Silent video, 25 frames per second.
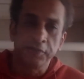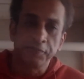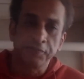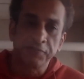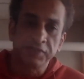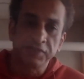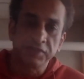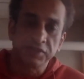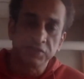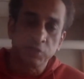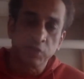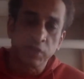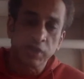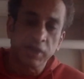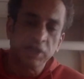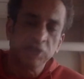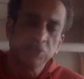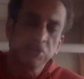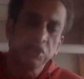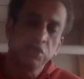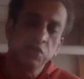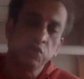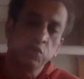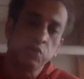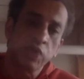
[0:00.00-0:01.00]
The
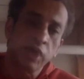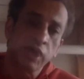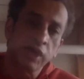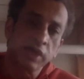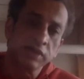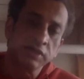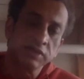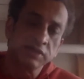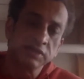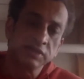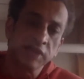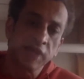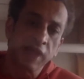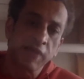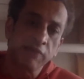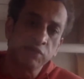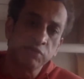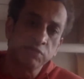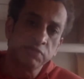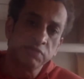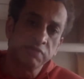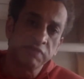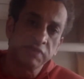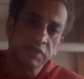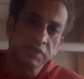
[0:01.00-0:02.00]
strategic ones, they have to
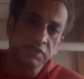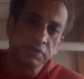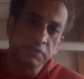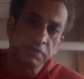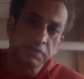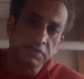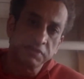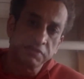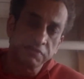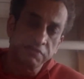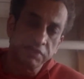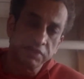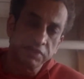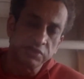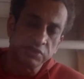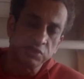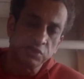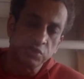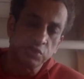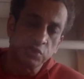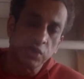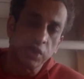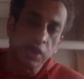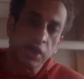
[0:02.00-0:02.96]
be very specific to